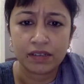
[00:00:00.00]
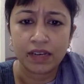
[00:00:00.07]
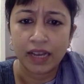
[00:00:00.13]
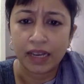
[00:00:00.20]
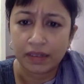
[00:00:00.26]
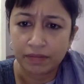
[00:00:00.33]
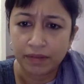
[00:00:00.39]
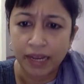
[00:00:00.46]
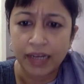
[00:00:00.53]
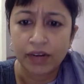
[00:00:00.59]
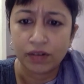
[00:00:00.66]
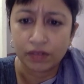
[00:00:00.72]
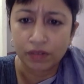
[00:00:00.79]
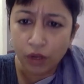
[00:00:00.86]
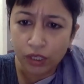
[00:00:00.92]
and
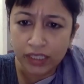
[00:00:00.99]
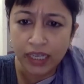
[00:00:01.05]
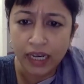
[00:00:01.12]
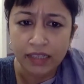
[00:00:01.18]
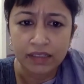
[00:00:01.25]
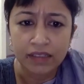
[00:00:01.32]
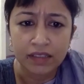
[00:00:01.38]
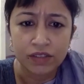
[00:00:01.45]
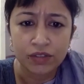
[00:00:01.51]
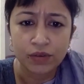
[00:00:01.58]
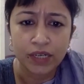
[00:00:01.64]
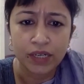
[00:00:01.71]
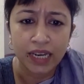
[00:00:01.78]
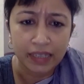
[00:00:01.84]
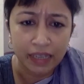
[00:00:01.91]
all the others
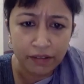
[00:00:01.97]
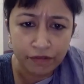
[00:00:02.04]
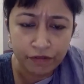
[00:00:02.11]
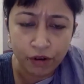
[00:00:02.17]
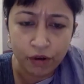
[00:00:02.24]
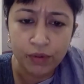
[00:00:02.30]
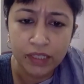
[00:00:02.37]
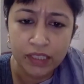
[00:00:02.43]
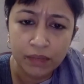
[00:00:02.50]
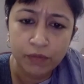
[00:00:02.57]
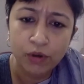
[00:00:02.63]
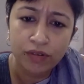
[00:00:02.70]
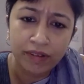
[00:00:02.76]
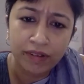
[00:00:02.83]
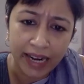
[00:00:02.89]
who are taking forward the
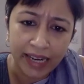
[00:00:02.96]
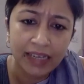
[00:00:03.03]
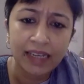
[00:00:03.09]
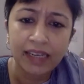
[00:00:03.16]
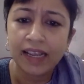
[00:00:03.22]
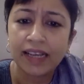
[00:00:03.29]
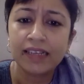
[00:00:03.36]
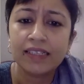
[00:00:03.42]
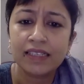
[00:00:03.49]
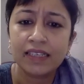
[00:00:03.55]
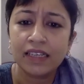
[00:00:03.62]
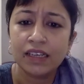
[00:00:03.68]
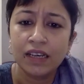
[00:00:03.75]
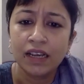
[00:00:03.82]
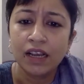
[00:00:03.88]
more radical
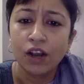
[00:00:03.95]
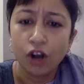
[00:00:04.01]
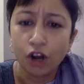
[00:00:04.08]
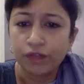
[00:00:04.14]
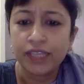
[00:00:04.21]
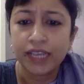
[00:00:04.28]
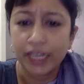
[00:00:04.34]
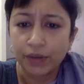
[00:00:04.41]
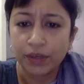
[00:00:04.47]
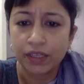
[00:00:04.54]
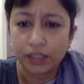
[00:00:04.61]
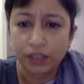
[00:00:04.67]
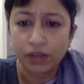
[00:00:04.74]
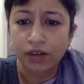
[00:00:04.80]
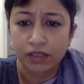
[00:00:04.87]
legacy of
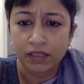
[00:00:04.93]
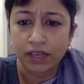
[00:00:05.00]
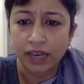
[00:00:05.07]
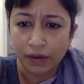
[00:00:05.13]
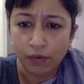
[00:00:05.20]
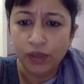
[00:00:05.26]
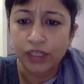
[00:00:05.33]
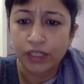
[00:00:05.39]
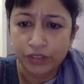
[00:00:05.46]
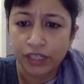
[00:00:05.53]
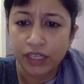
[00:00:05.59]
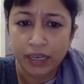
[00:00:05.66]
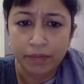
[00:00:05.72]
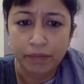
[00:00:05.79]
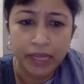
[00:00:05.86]
secular thought and what it
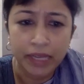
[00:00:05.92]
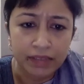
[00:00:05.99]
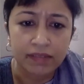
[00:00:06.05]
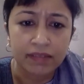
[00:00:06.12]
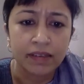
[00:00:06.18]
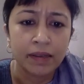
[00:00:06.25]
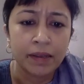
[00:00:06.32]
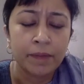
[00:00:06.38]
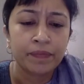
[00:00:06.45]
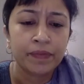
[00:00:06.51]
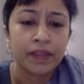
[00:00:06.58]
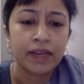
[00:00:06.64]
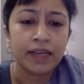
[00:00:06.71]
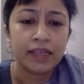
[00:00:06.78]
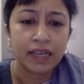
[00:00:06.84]
really means,
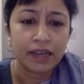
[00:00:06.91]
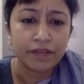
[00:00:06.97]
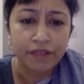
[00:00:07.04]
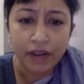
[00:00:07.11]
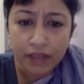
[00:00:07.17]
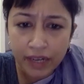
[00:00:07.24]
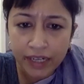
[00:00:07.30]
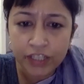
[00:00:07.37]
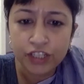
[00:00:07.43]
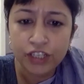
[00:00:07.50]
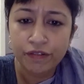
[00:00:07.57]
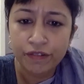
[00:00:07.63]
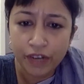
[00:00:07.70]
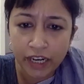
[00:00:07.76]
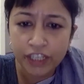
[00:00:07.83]
right? A
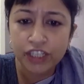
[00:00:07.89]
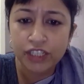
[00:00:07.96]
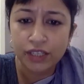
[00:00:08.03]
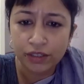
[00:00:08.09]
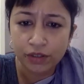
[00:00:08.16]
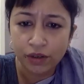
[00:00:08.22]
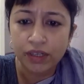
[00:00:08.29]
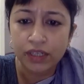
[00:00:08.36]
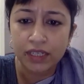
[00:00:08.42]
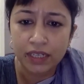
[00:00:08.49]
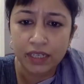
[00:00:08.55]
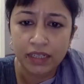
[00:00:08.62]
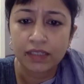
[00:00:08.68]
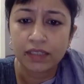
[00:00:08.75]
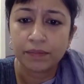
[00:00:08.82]
confrontation of religious
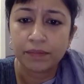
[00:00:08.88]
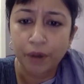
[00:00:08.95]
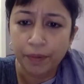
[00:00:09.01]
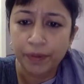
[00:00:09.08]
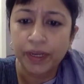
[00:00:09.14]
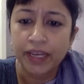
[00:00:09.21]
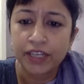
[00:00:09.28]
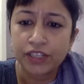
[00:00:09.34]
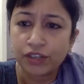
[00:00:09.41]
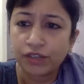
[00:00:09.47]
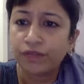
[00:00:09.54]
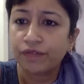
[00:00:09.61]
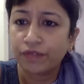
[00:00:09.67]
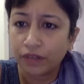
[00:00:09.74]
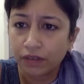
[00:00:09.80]
authority and the propagation
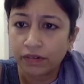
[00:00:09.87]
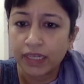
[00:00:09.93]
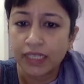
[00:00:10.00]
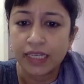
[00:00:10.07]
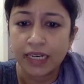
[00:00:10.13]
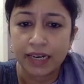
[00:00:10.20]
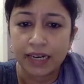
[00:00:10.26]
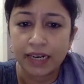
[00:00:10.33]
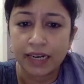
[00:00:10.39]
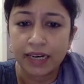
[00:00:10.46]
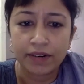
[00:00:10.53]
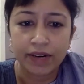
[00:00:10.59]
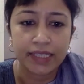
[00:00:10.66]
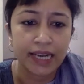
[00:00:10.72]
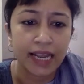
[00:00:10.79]
of reason and
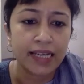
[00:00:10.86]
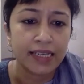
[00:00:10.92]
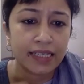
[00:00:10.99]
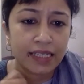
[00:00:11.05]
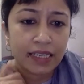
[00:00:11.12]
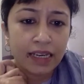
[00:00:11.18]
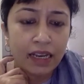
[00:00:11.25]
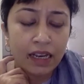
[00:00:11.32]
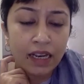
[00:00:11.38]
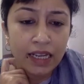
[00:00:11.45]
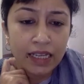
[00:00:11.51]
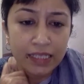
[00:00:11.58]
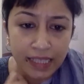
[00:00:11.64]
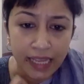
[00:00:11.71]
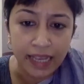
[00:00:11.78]
rationality
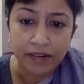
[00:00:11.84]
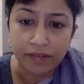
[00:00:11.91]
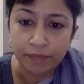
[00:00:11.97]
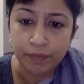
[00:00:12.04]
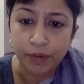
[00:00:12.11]
is their